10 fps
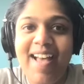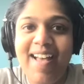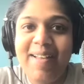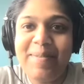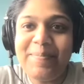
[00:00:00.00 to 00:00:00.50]

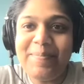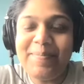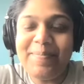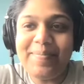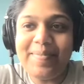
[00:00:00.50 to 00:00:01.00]
I
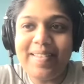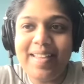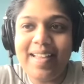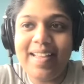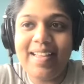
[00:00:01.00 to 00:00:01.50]

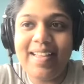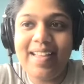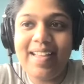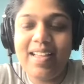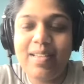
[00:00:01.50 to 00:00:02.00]

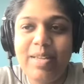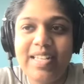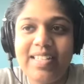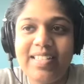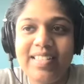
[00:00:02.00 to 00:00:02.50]

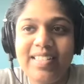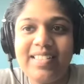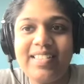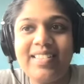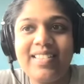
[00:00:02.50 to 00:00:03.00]
mean,
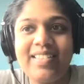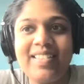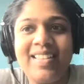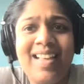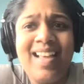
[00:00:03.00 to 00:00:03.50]

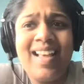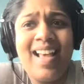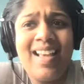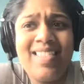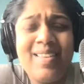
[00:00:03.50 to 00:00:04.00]

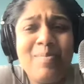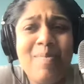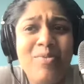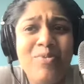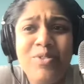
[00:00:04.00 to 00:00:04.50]
I think
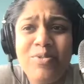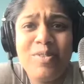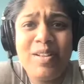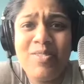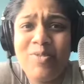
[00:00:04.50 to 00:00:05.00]
men
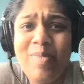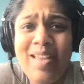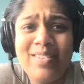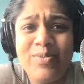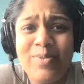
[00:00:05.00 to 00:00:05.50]
recruiting other
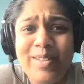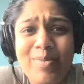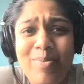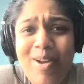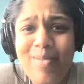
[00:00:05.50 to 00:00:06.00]
men is really
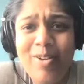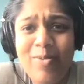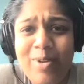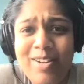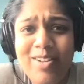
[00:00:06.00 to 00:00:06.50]
the primary
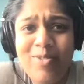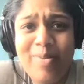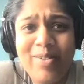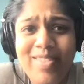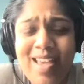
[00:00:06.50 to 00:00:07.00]
way to go
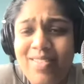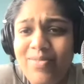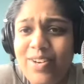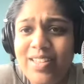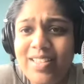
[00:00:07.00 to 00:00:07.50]
about that,
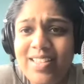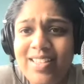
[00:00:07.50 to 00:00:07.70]
frankly.